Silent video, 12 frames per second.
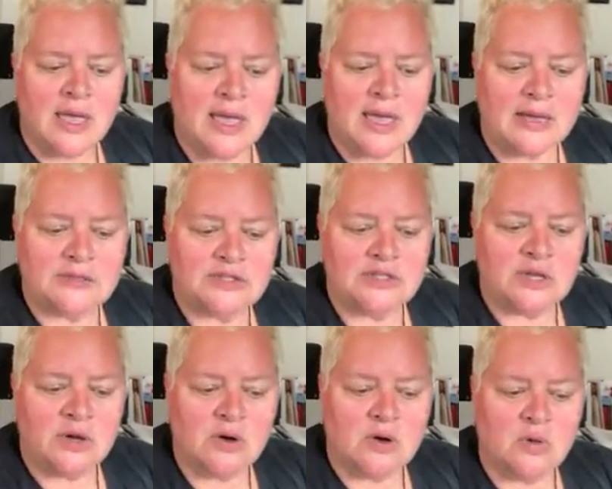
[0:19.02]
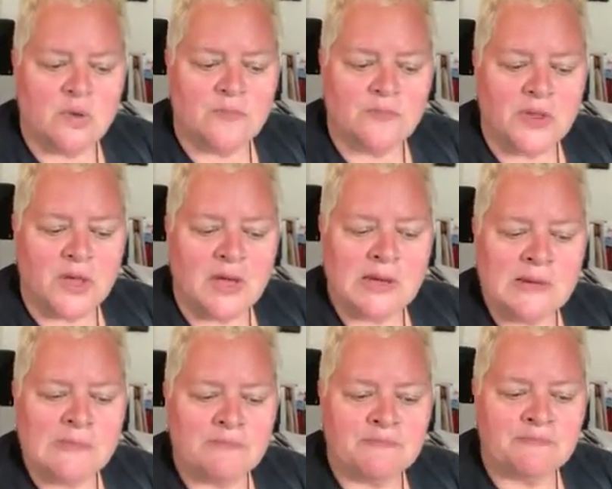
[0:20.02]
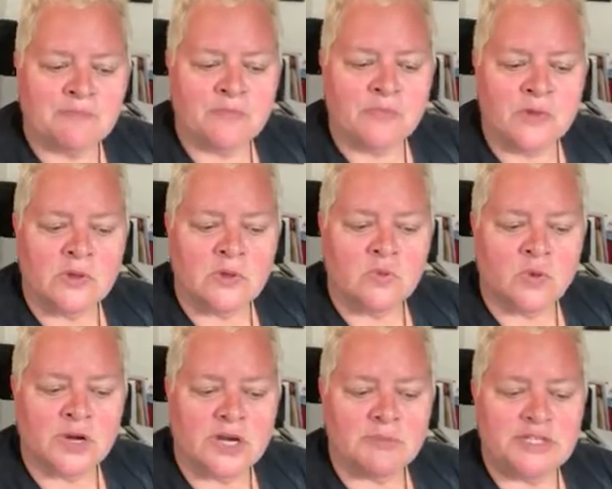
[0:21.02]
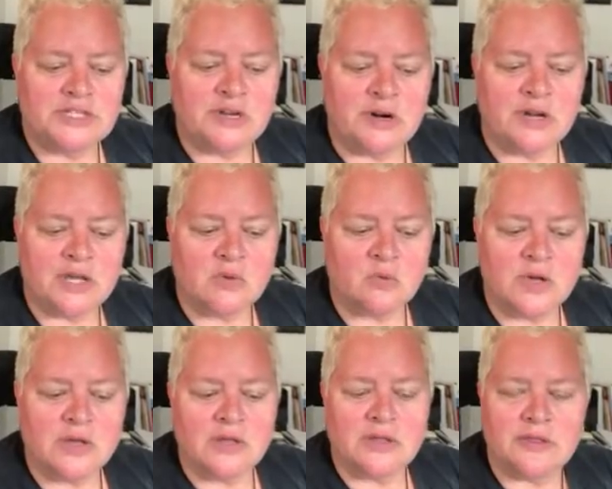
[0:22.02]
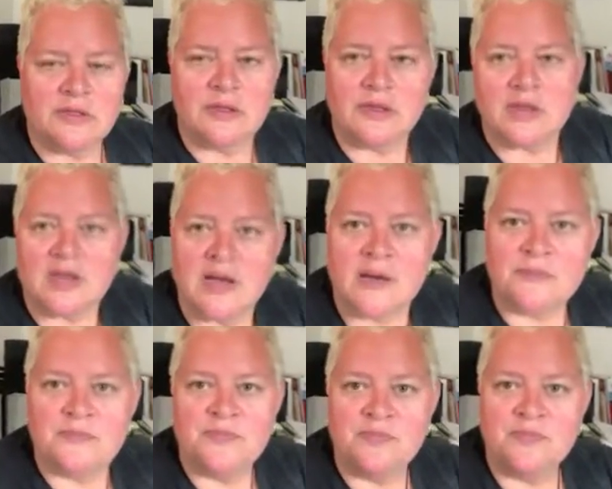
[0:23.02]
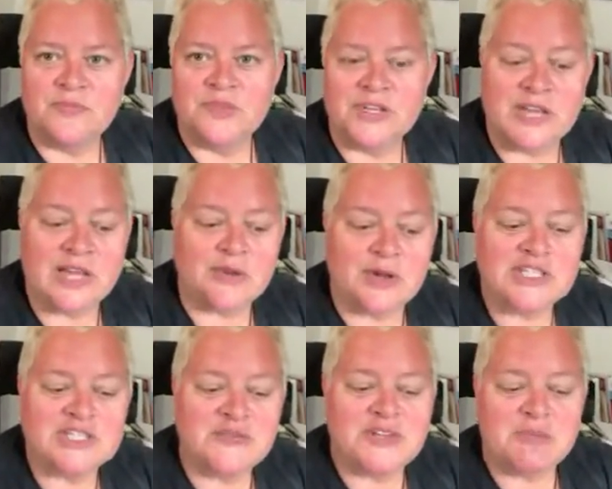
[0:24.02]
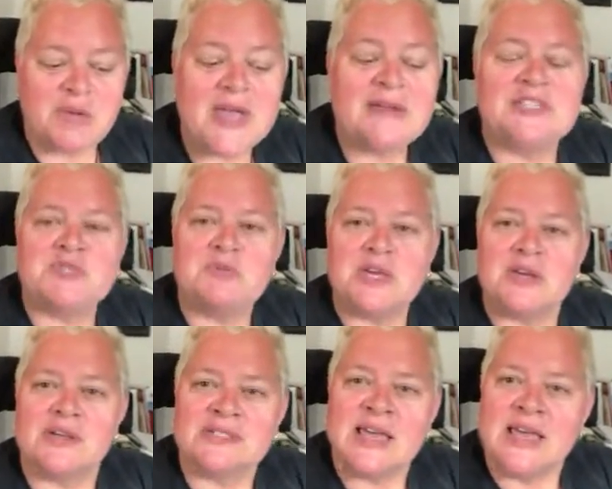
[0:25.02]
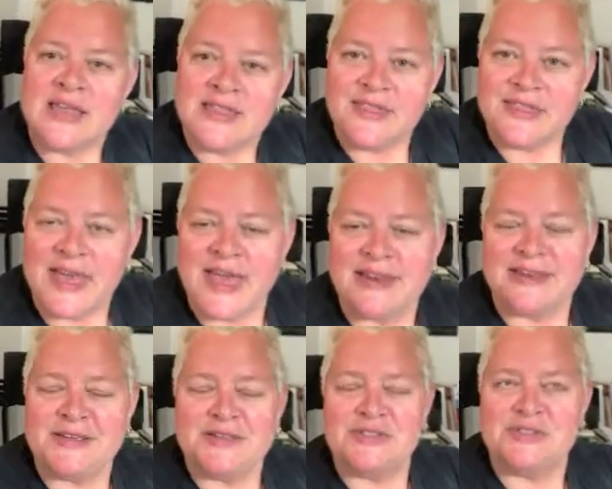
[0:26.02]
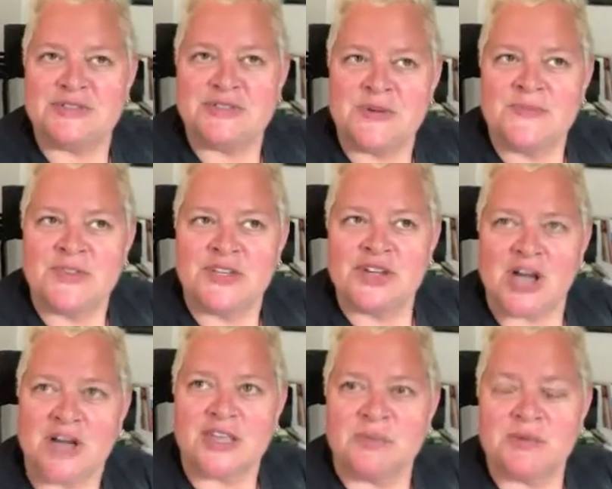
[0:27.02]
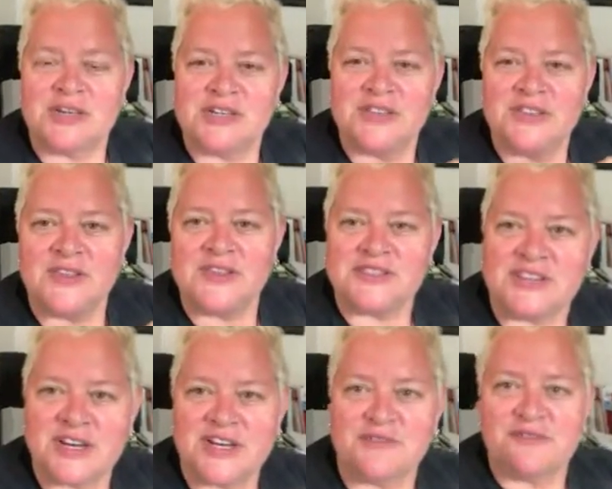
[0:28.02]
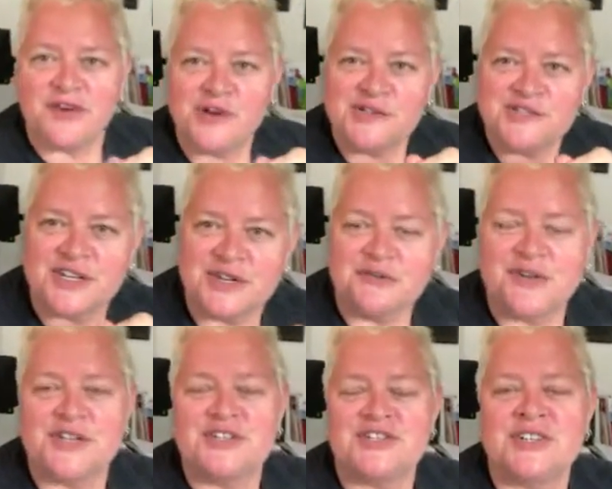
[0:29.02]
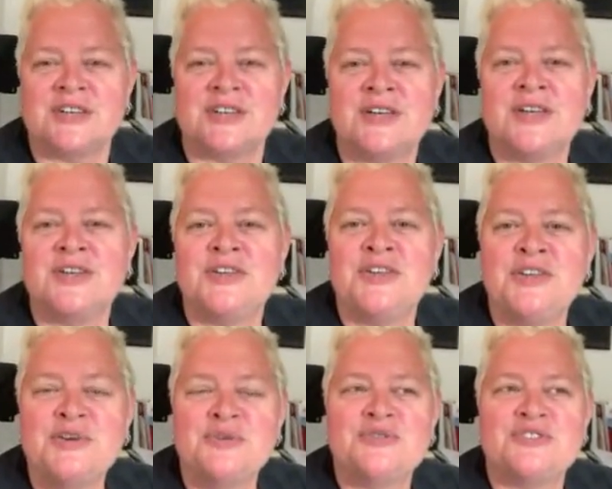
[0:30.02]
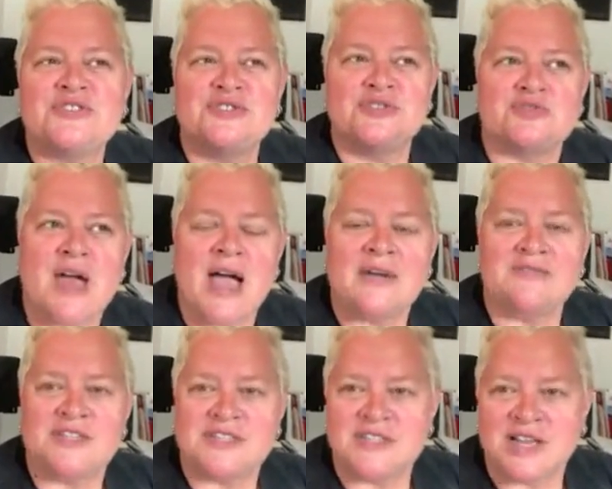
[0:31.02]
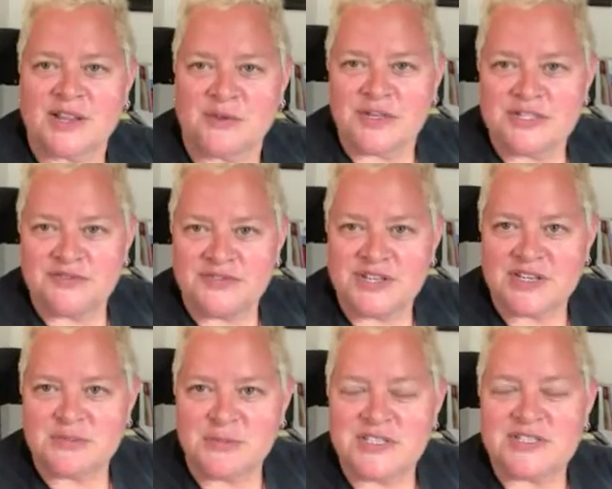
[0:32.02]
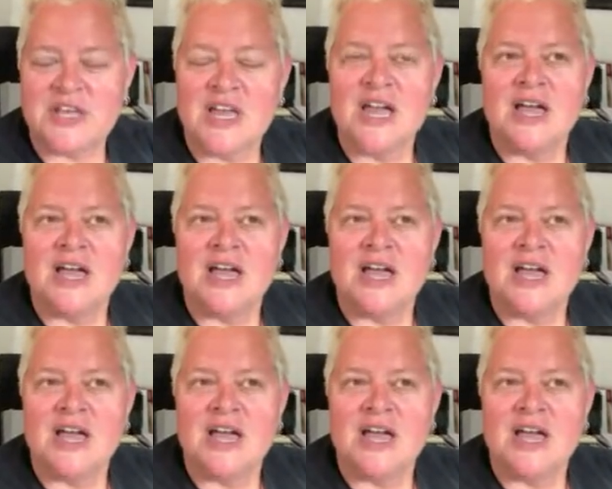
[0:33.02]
And so we're going to be starting with the Declaration of Independence because that is the document that the Seneca Falls Convention used to draft its Declaration of Sentiments.